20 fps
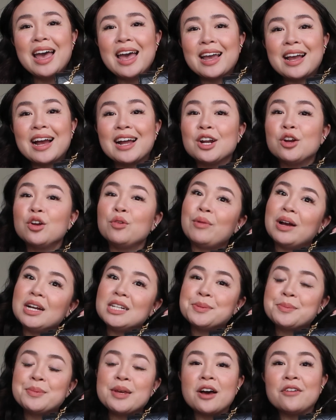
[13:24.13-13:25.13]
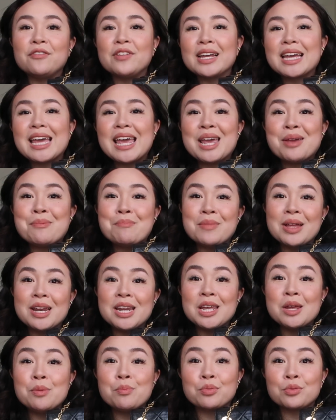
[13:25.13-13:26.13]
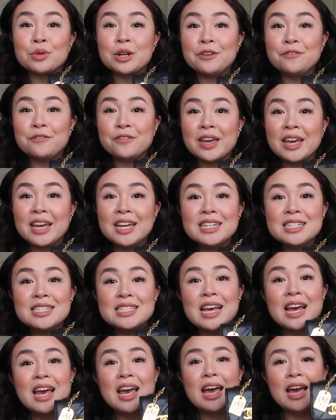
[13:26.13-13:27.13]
It kind of reminds me of like a mini briefcase,